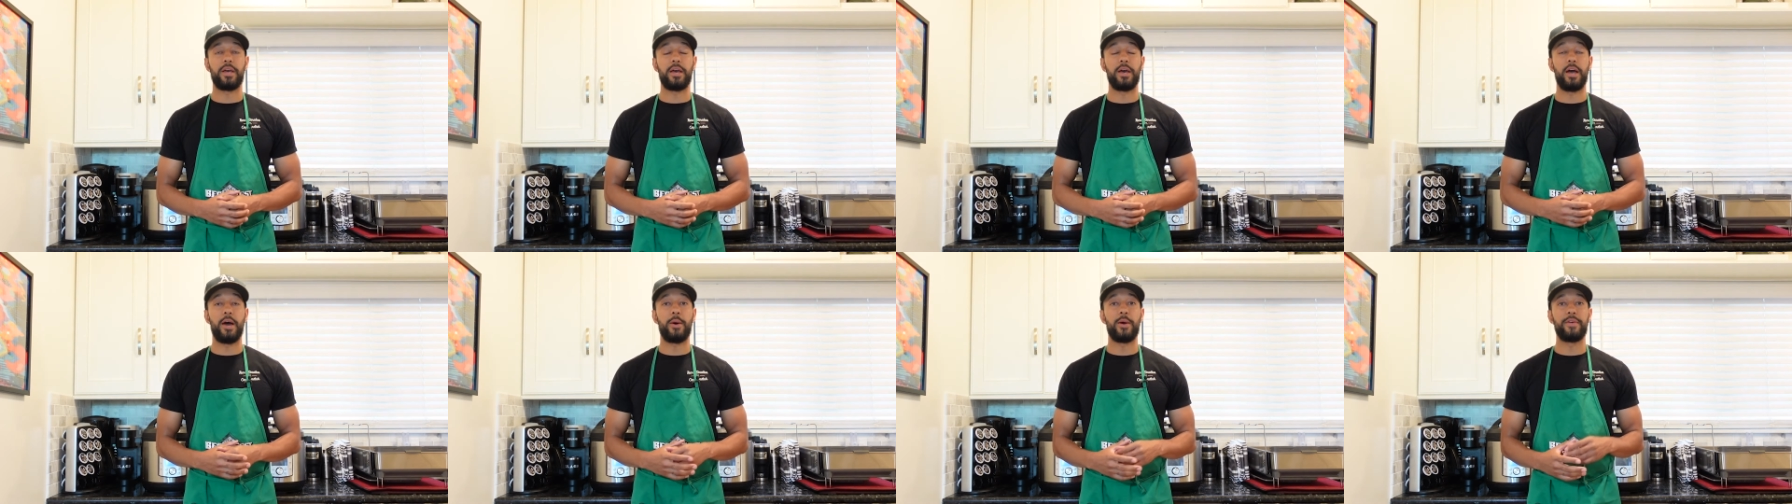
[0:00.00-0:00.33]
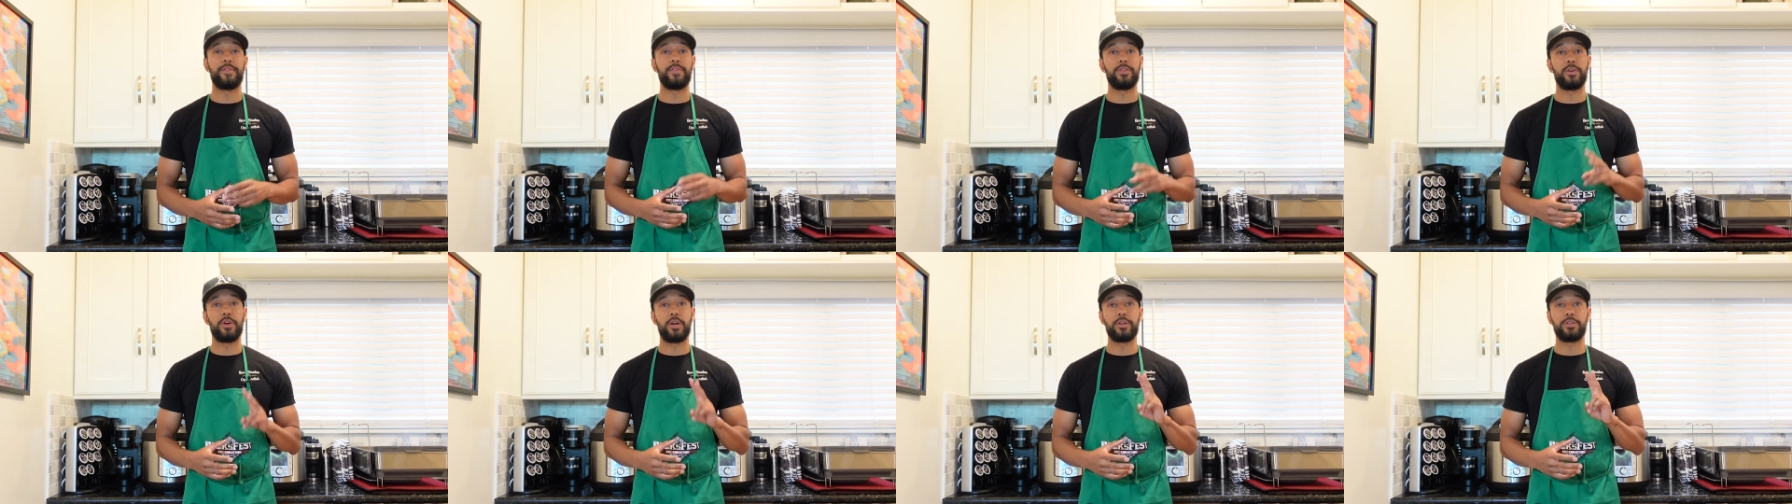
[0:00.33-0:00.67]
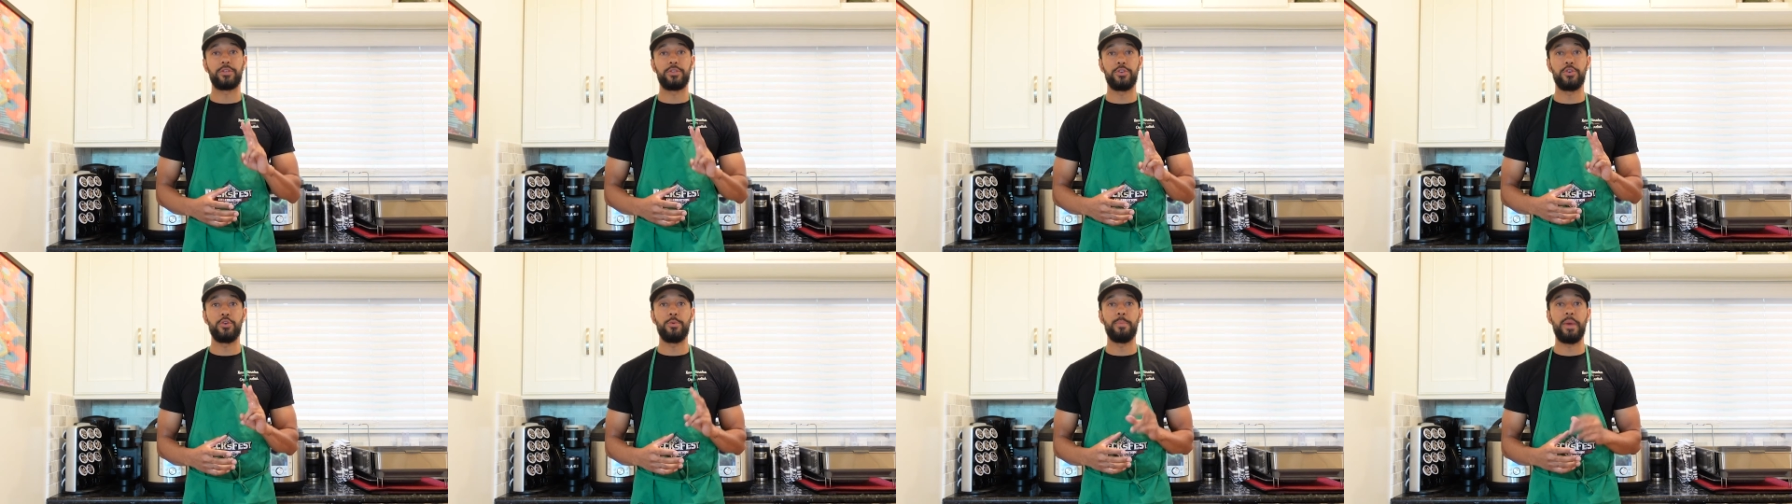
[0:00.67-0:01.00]
However, there are
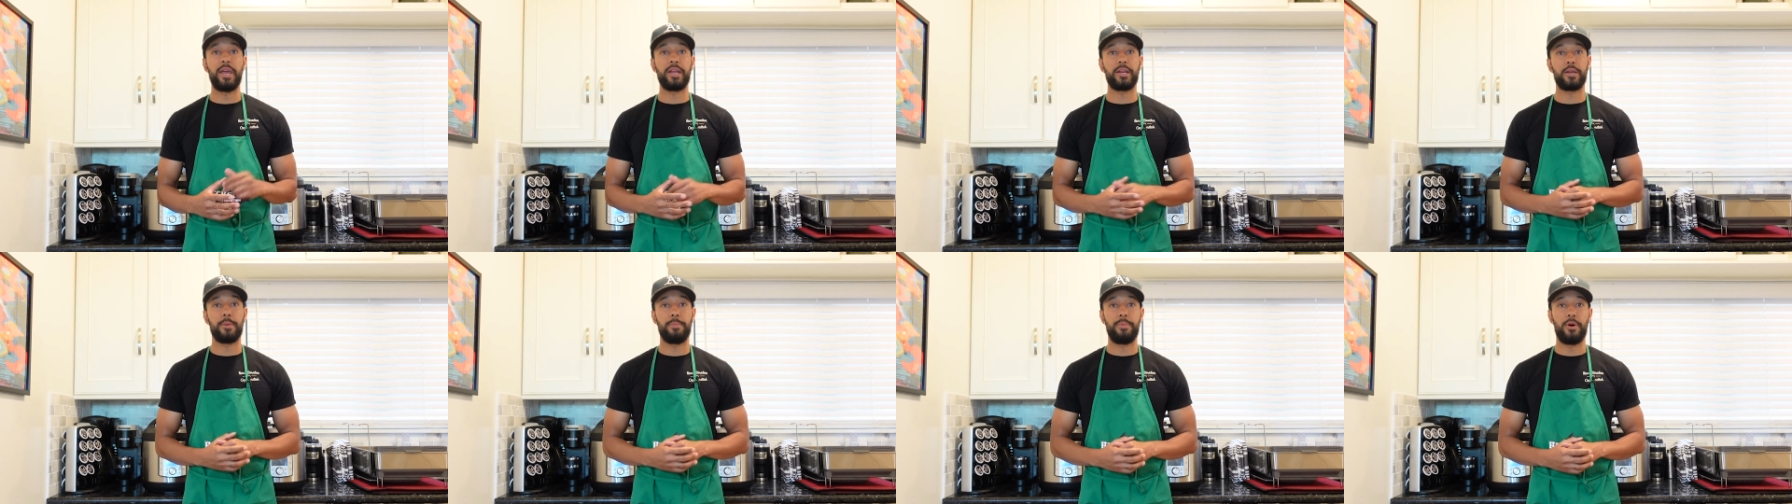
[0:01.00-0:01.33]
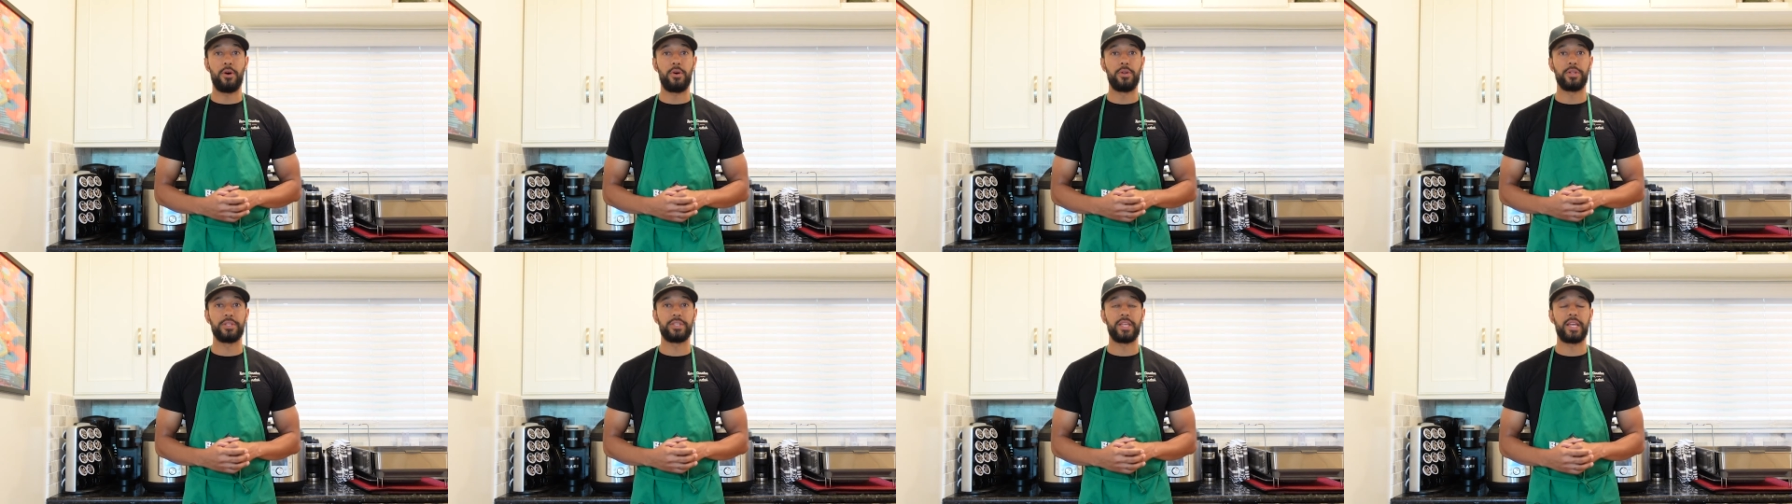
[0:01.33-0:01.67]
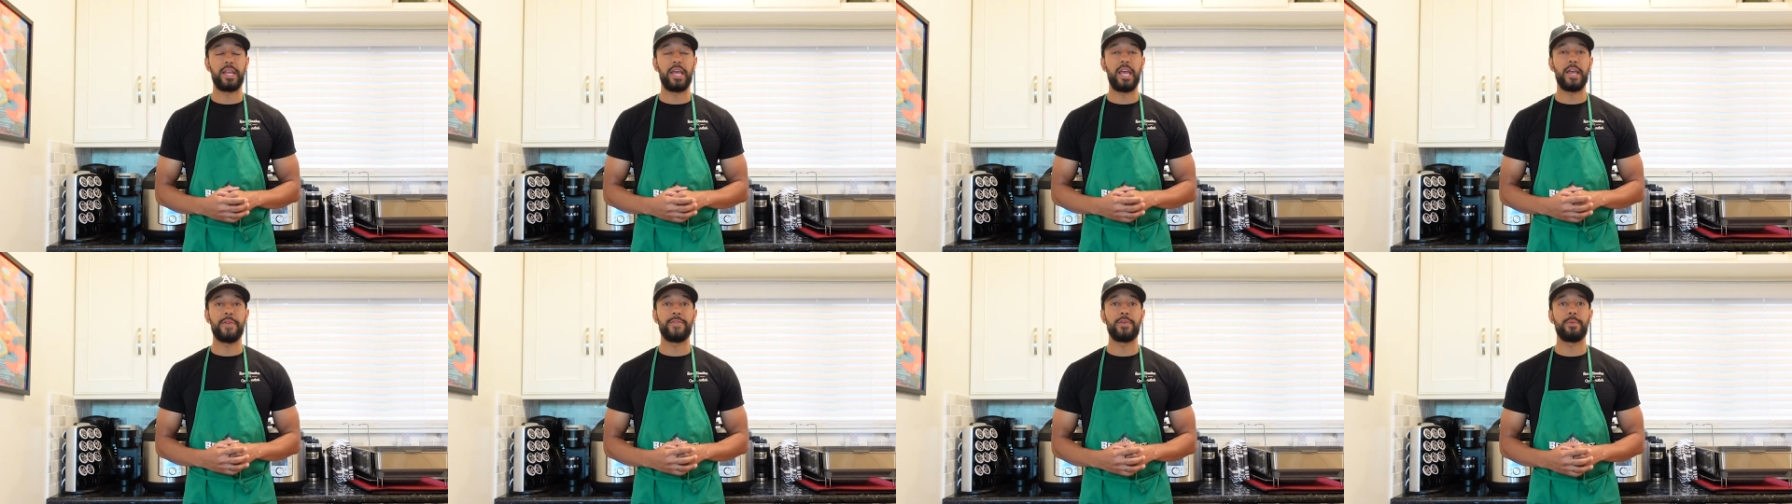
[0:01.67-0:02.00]
two main components that
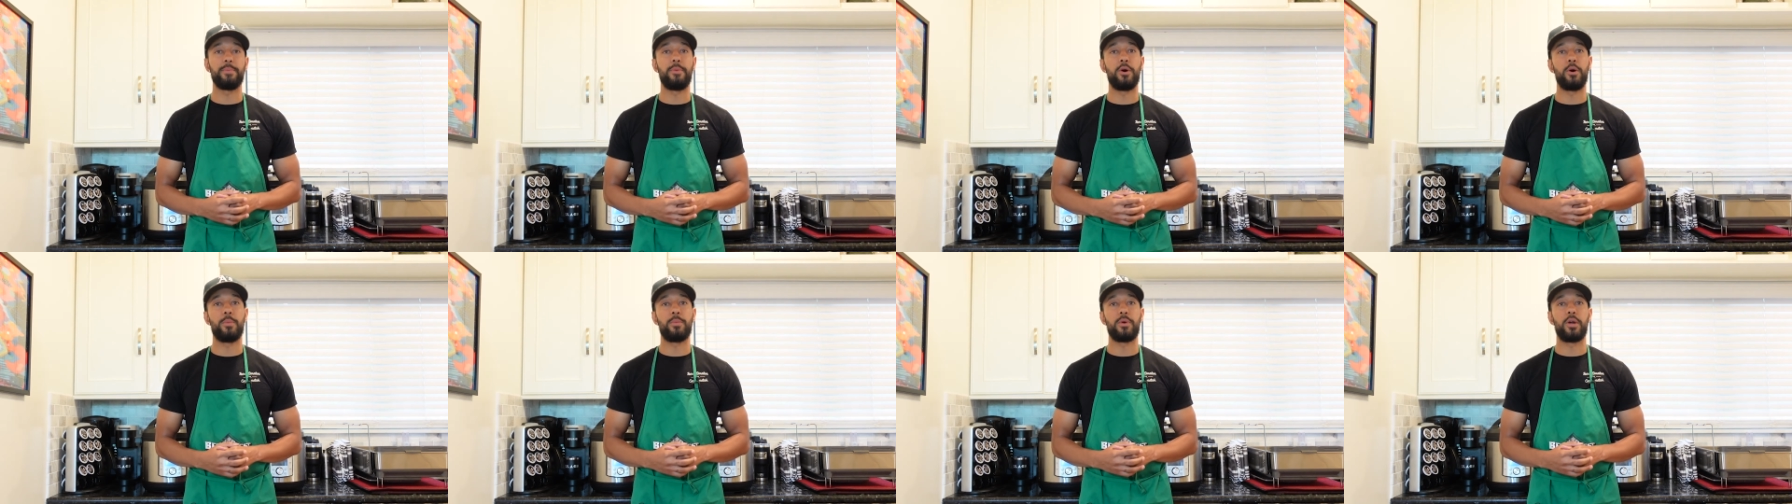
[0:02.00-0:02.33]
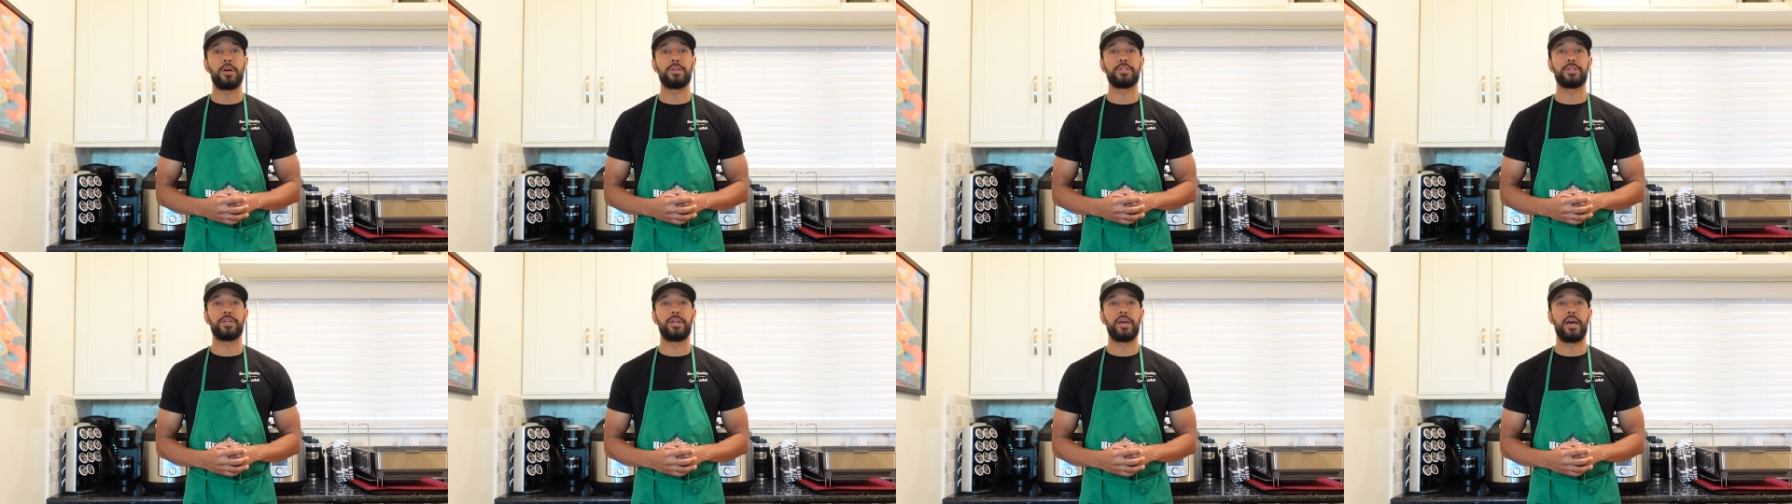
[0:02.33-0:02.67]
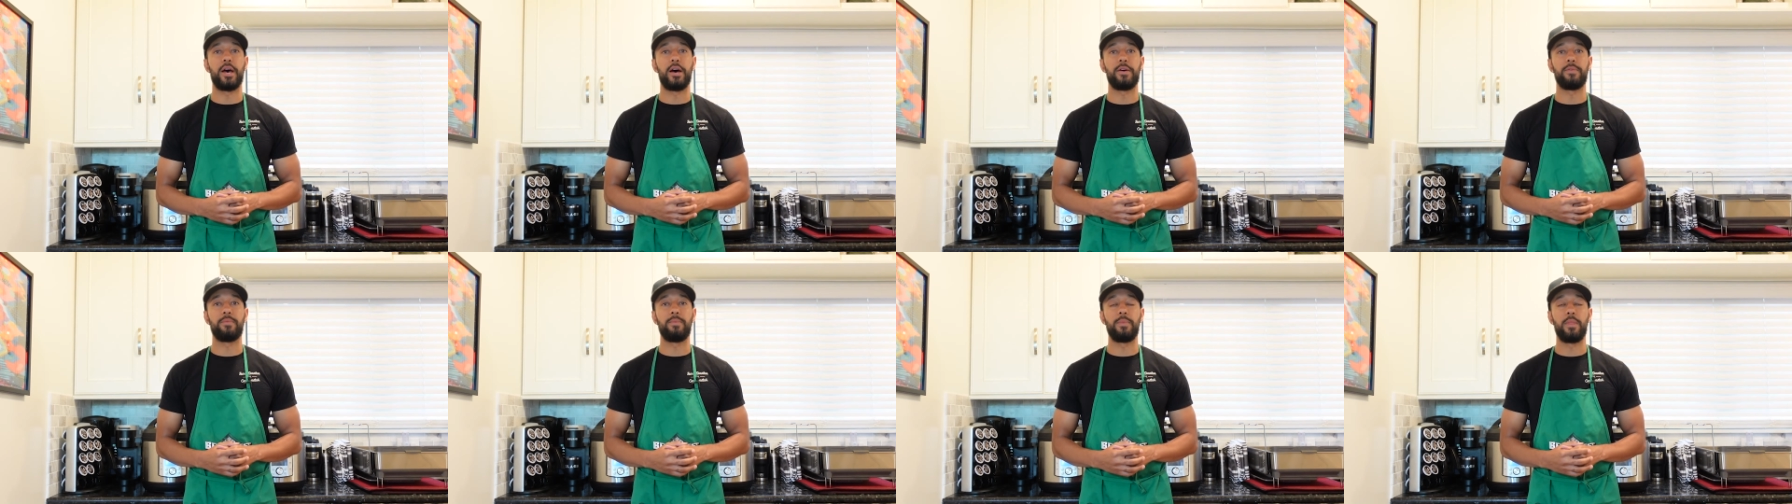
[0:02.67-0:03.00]
every bone broth should
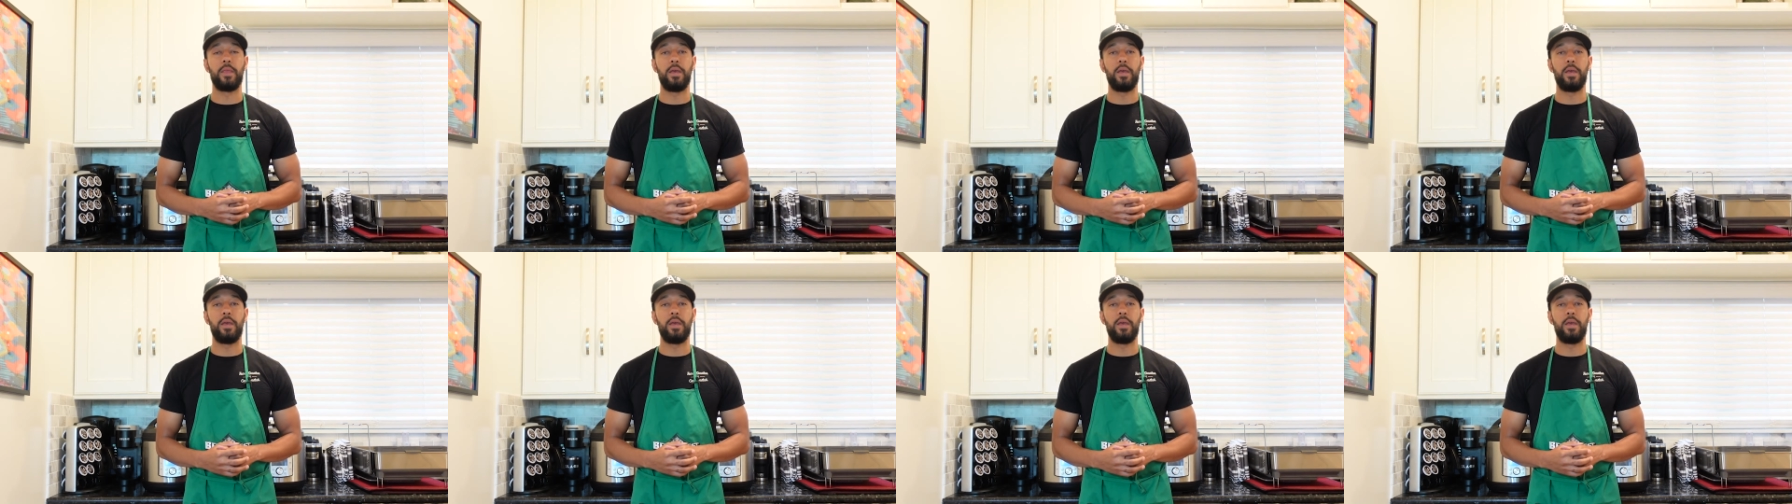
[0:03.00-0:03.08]
have.